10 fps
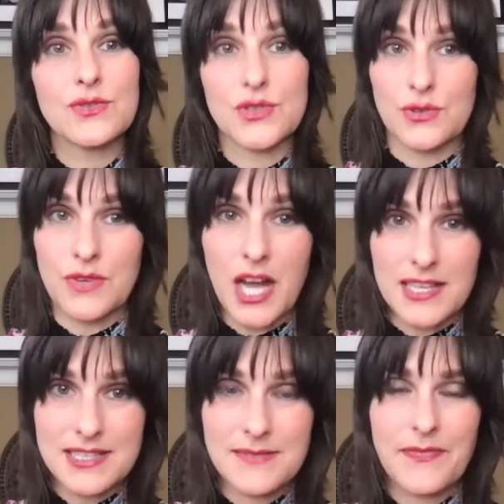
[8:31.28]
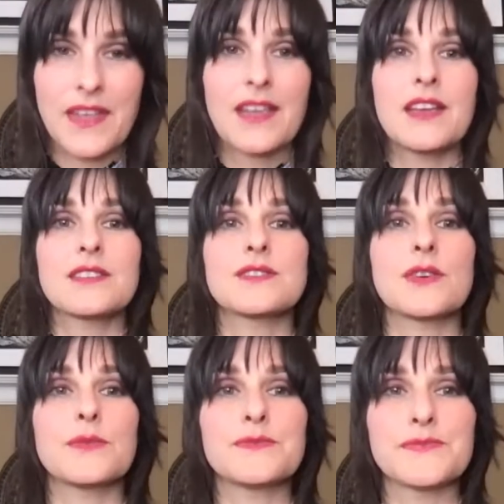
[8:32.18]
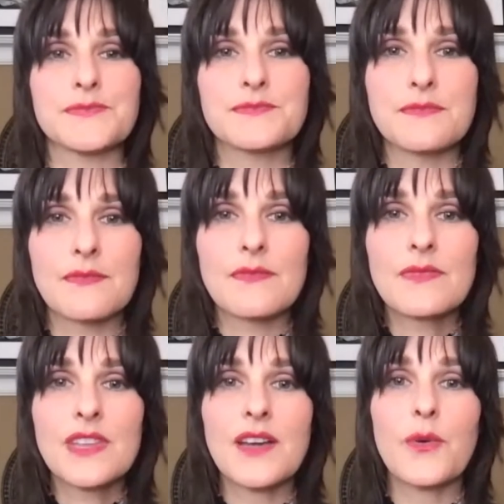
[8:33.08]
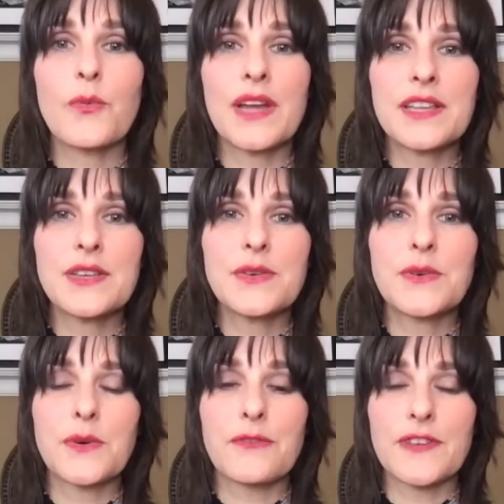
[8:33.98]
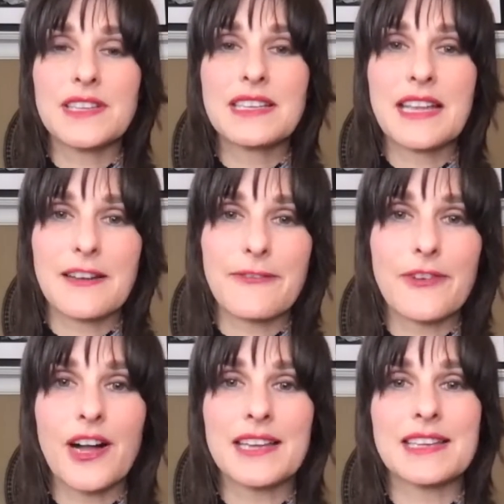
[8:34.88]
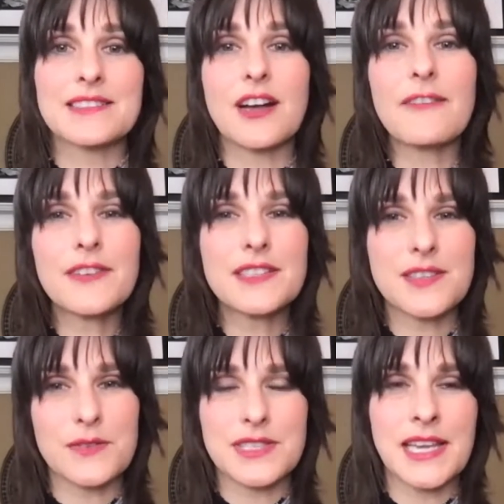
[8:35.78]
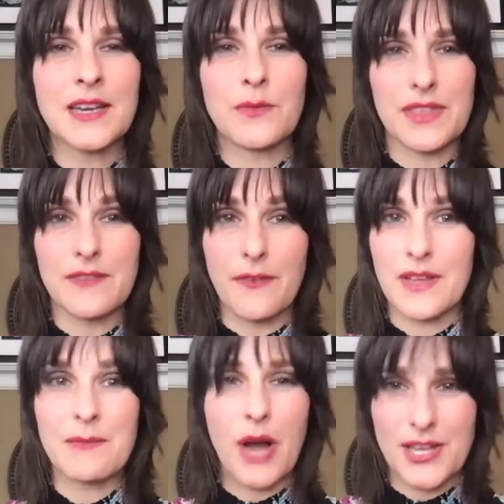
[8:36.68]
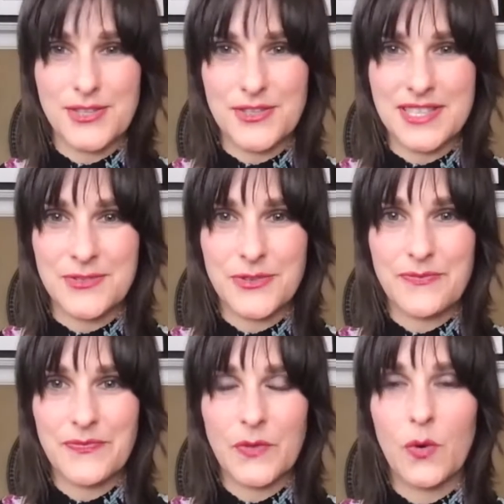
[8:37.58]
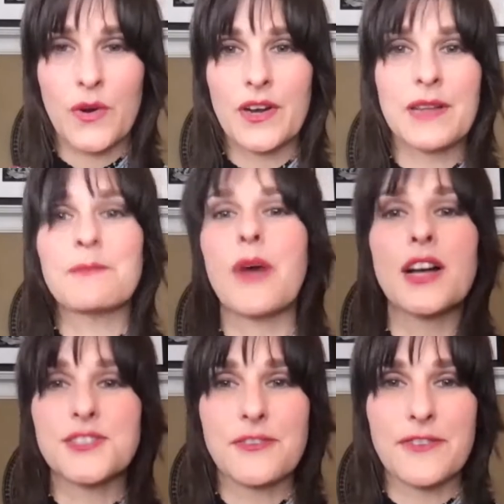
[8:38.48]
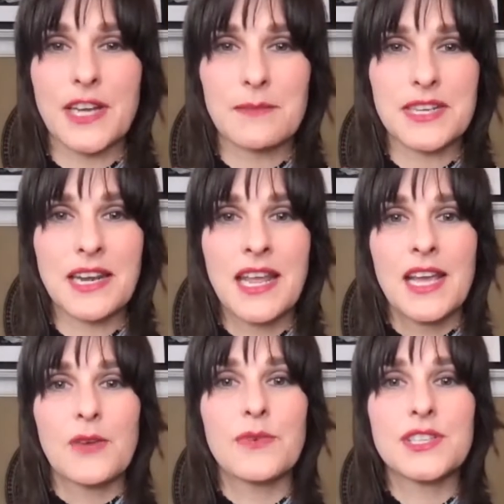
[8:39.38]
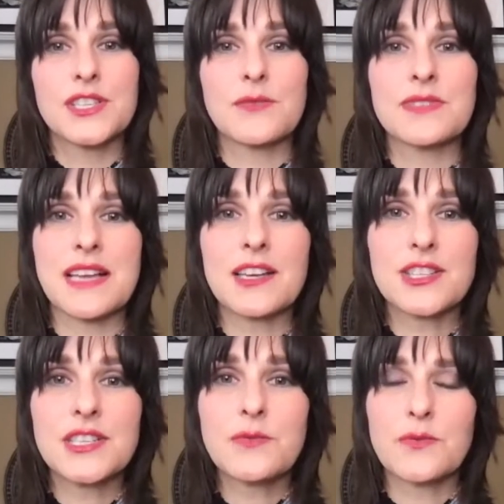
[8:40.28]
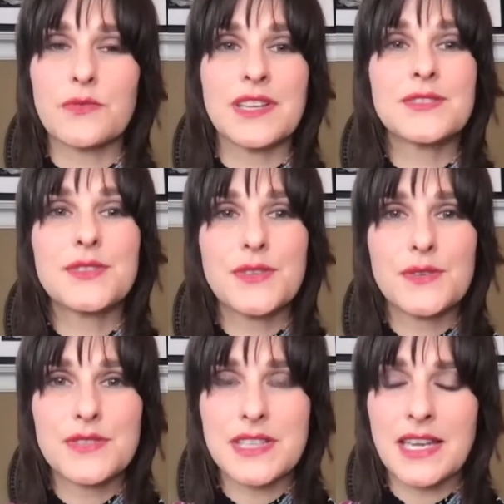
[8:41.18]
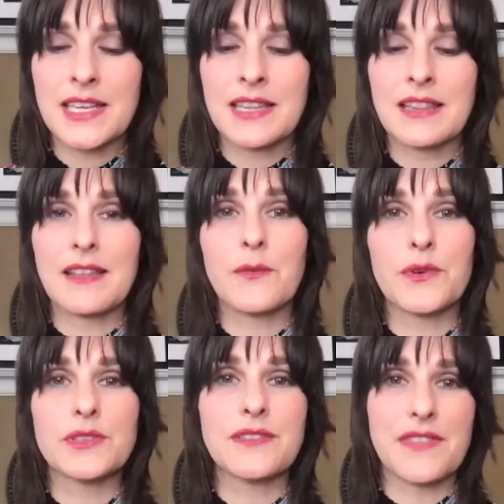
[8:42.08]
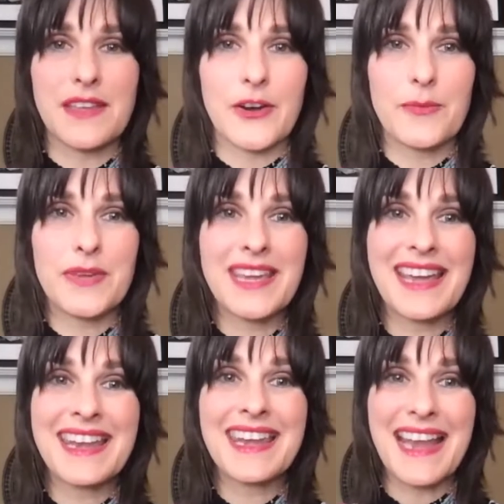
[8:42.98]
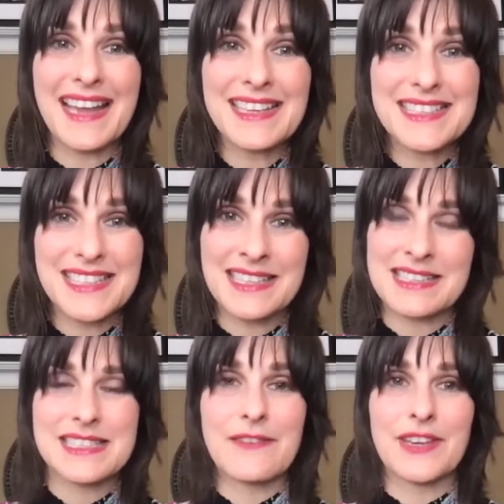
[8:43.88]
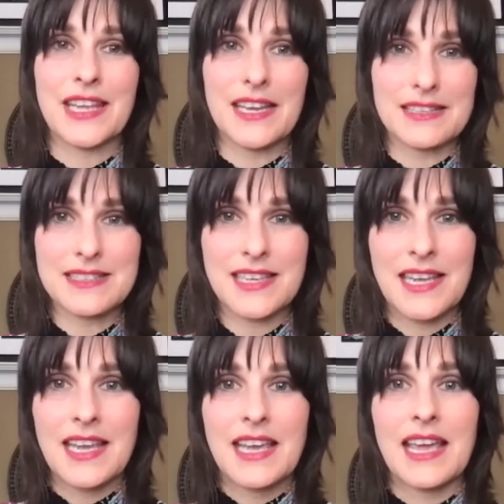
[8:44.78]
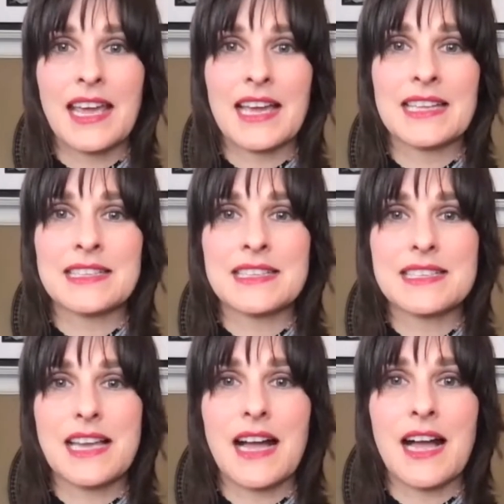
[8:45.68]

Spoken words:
to not. So when you feeling like a fraud, it's often associated with the imposter syndrome or imposter phenomenon, which was actually introduced in the world of therapy in 1978. And